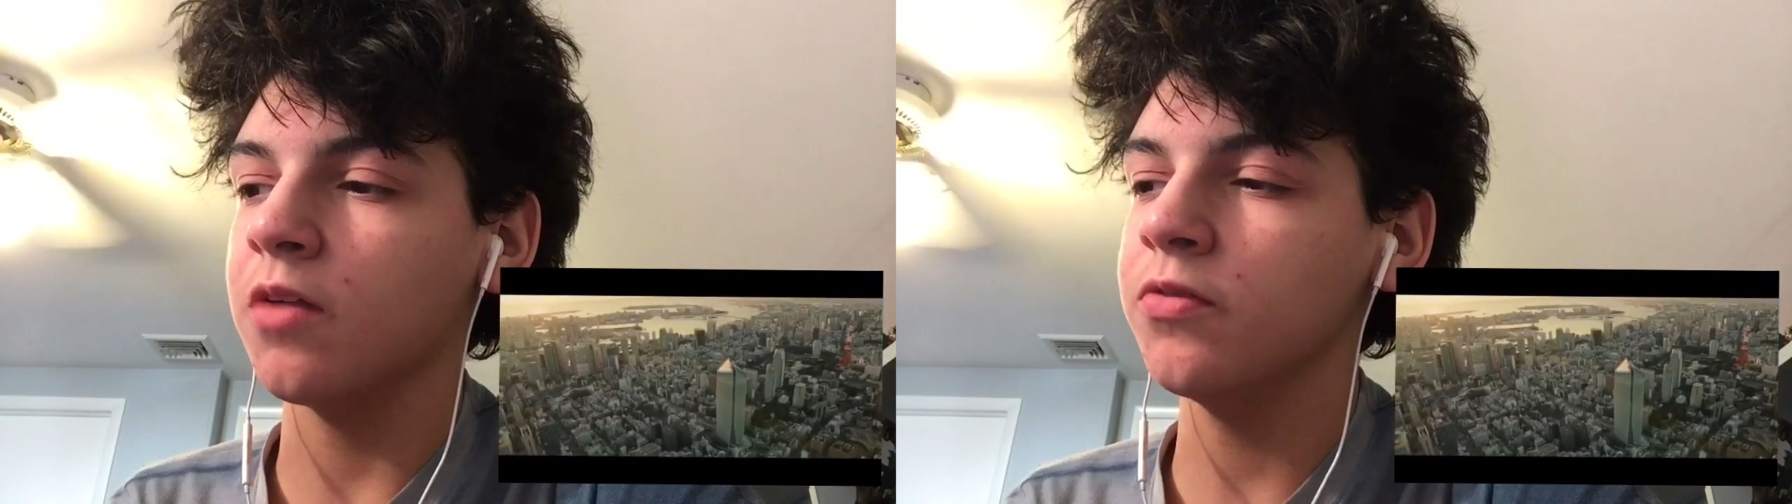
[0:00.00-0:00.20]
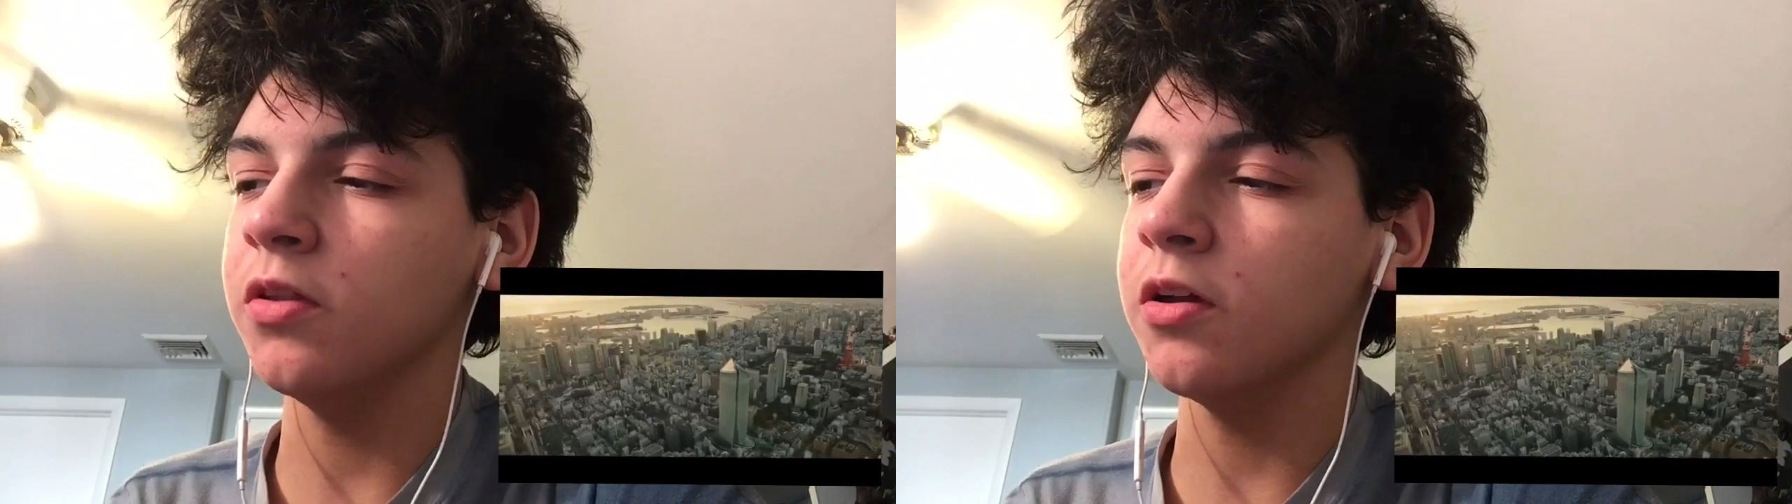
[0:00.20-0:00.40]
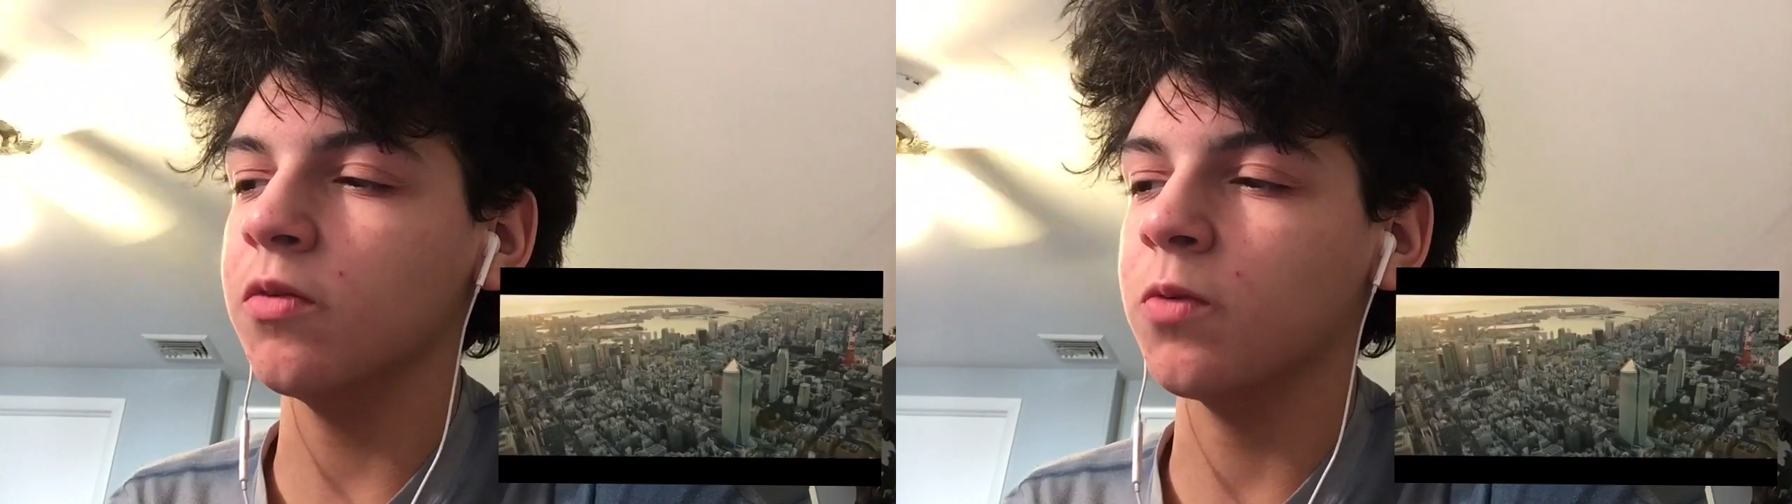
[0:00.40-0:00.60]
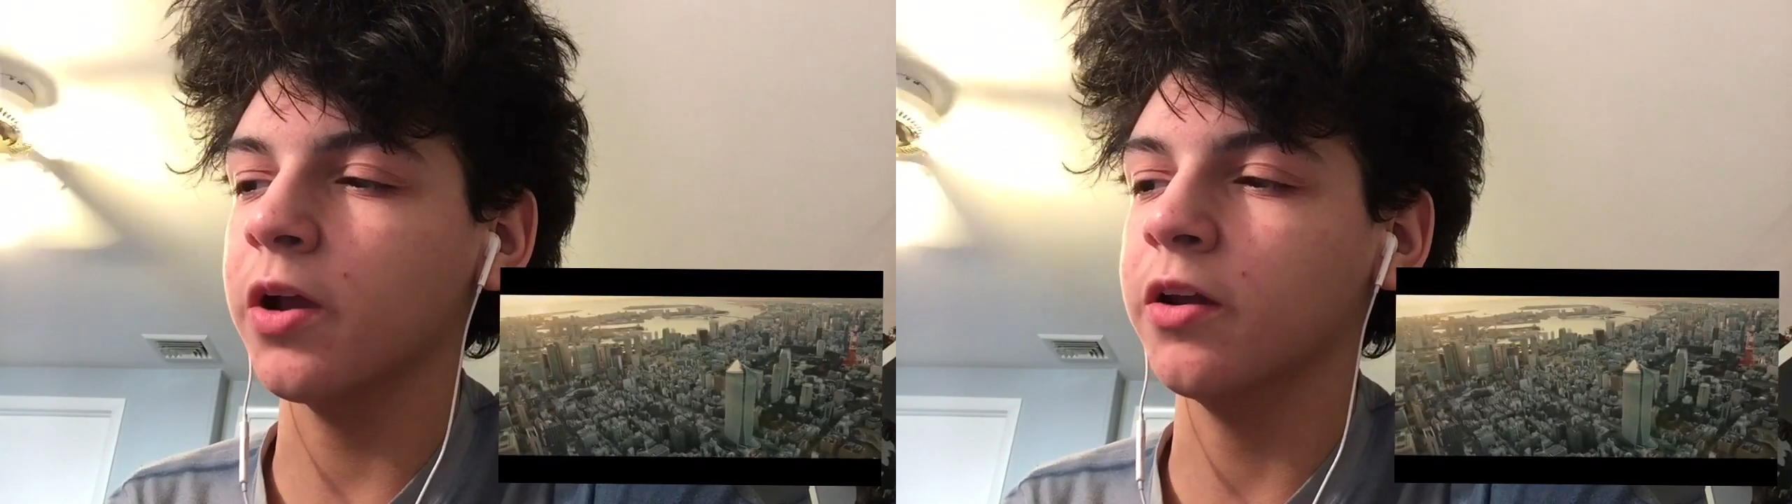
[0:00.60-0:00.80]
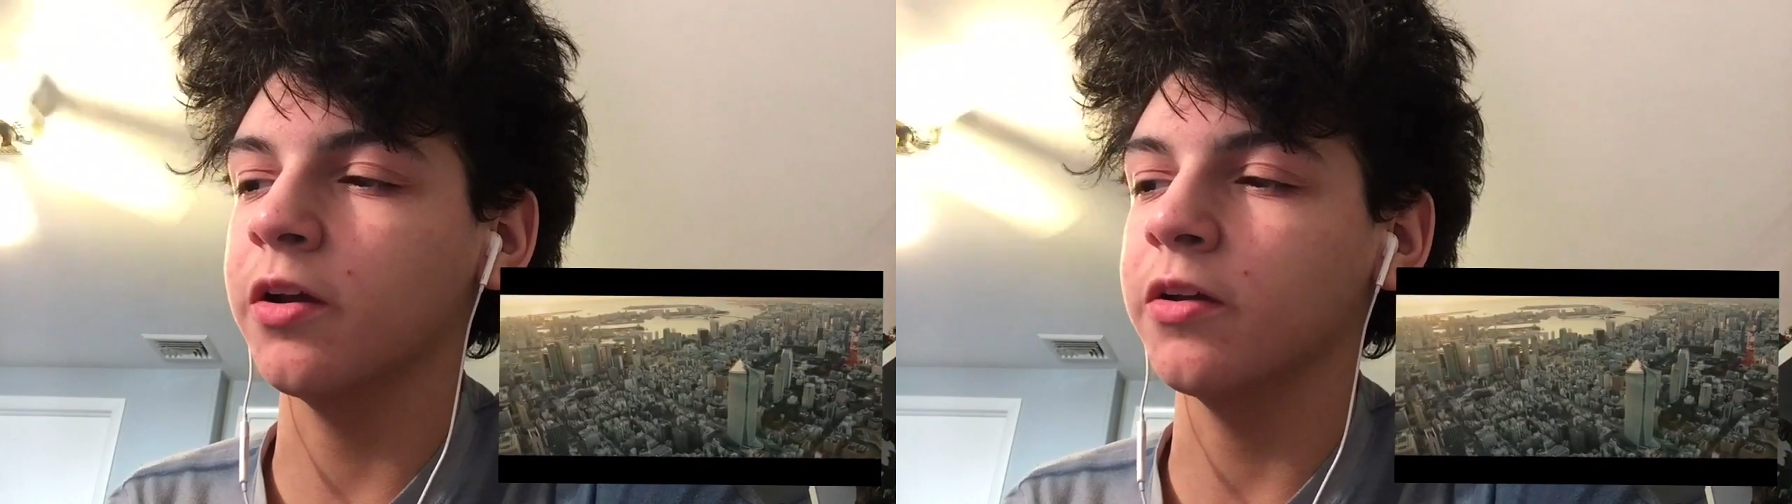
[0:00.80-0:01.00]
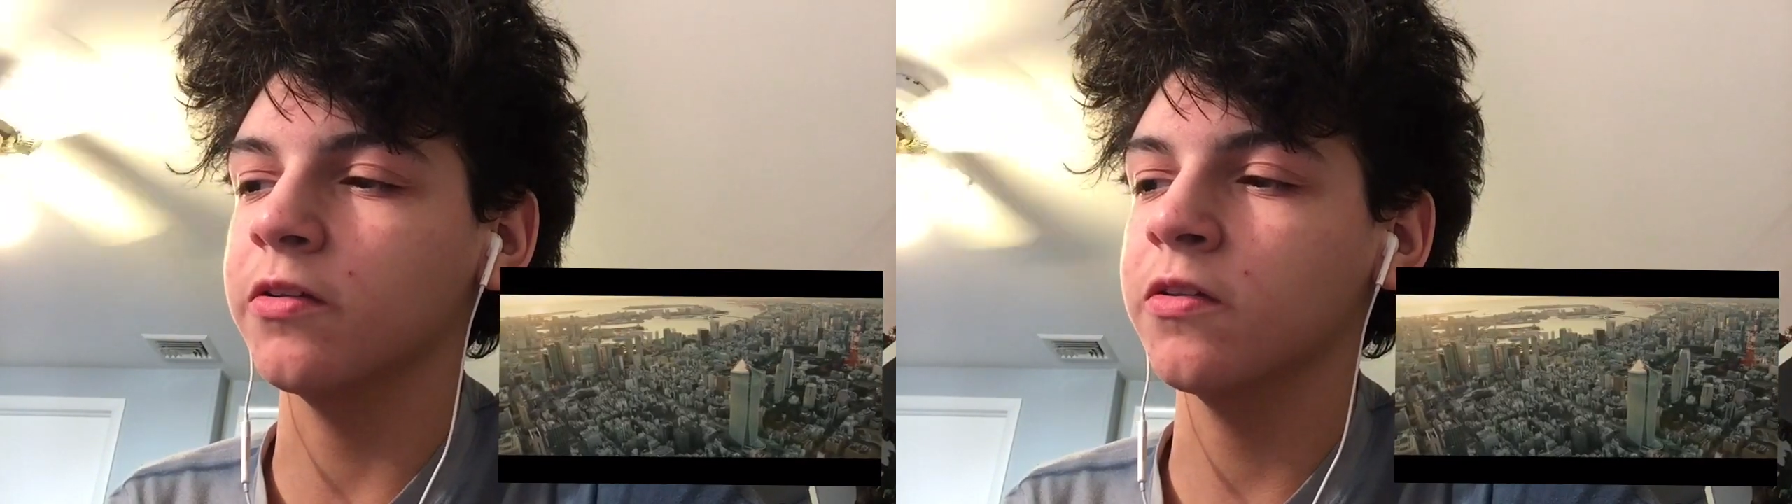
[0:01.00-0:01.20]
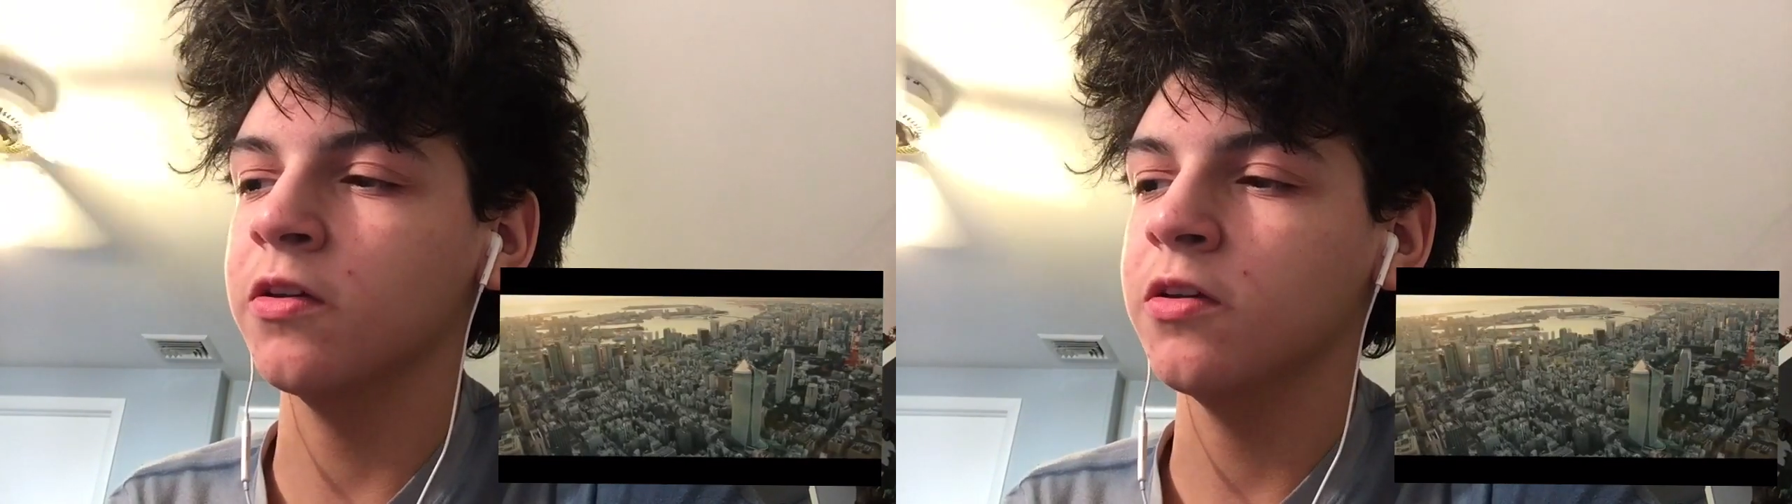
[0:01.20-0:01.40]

I feel like I've recognized